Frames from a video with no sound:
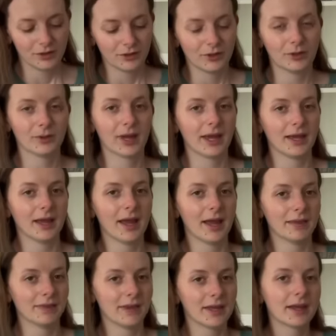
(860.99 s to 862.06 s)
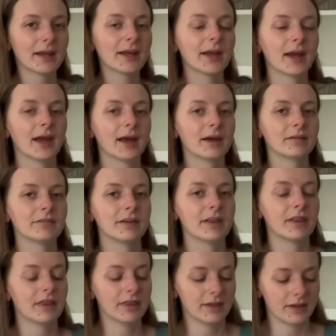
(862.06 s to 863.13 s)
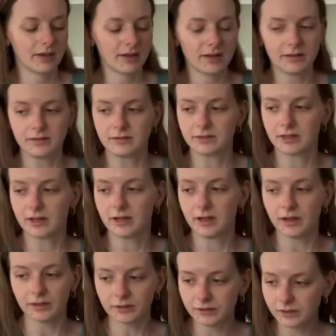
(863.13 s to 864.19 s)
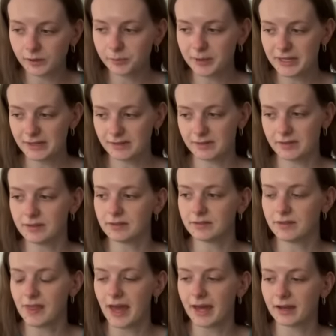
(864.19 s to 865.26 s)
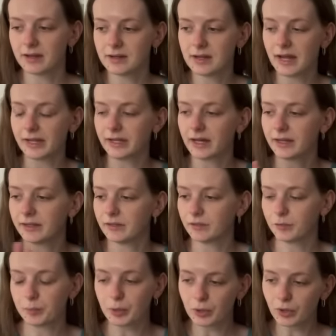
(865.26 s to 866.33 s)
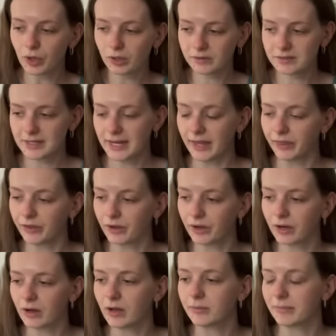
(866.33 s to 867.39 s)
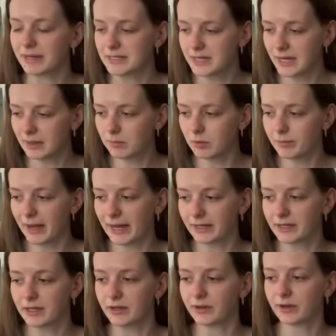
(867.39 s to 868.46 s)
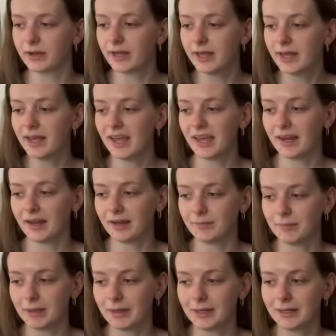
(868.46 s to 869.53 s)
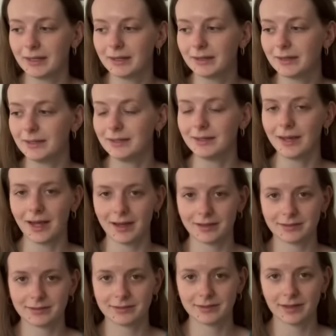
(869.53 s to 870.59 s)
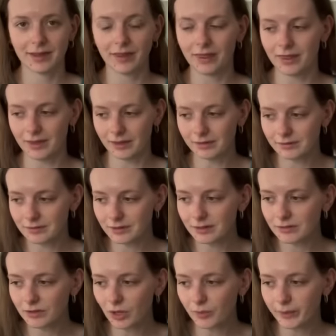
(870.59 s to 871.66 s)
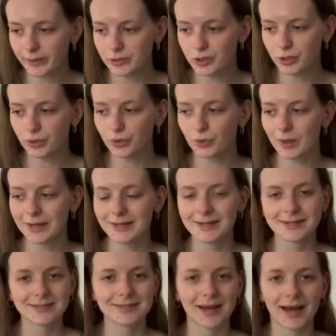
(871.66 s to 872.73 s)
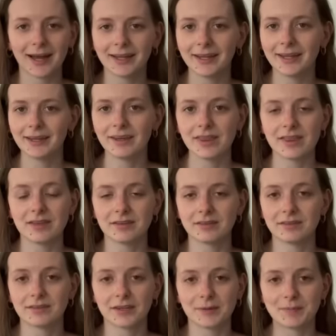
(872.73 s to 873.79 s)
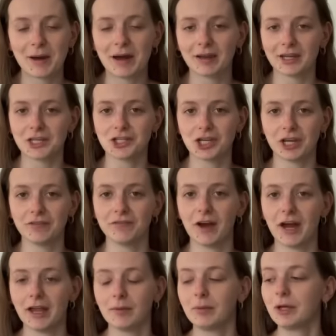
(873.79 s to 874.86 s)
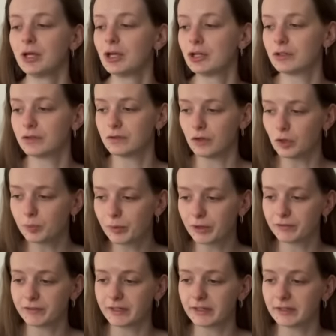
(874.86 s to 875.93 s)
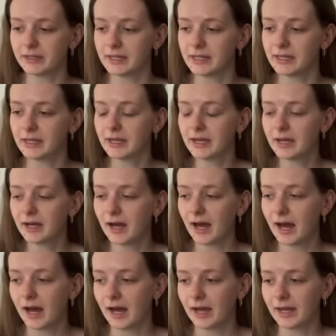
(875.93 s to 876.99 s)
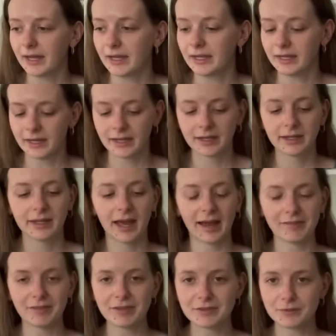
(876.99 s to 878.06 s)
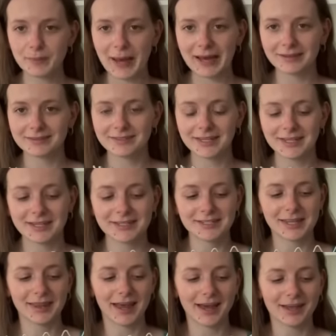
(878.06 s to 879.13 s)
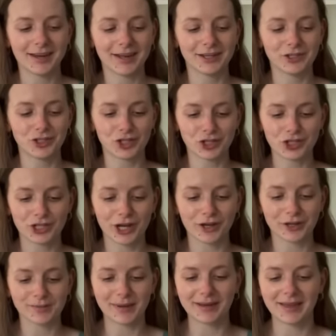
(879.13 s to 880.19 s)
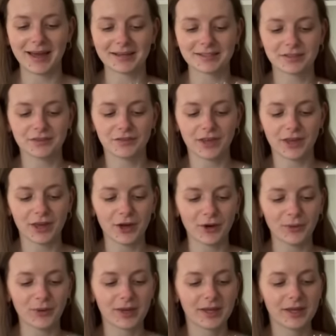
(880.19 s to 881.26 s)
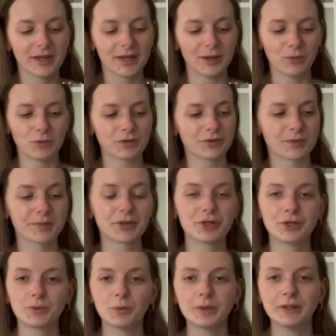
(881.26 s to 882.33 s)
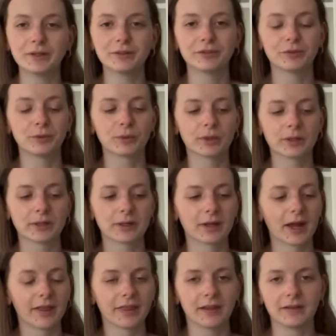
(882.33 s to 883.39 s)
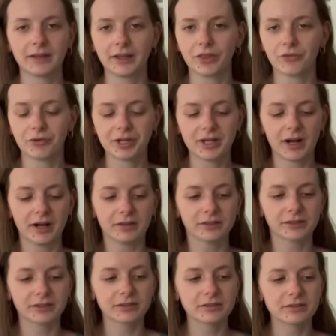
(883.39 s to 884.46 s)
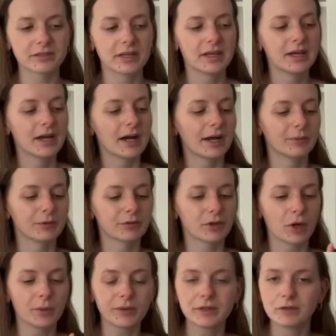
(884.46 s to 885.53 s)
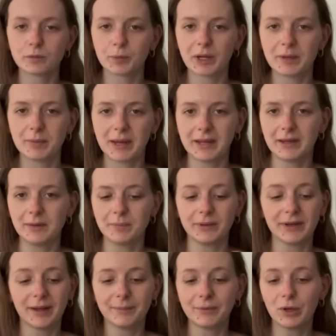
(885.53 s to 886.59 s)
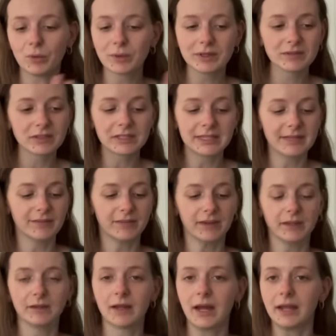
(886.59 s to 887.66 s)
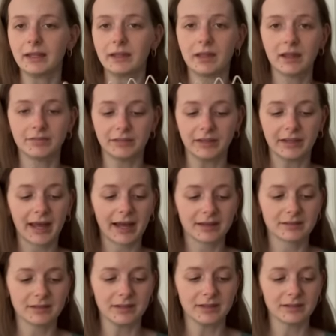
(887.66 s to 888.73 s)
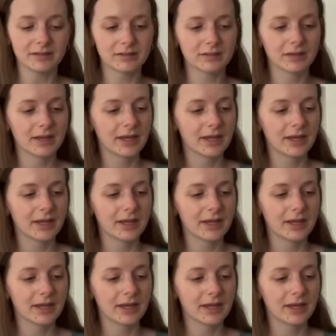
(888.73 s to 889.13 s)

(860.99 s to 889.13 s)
Okay, and then I have these other pieces that I kind of put all together on my table back here, and I'm like, yes, this is going to tie in this potting shed vibe so perfectly. I have this basket that I just shared in my last video. It was from the Goodwill for I think like $3. I was going to spray paint it, but I'm going to leave it. I love it as is.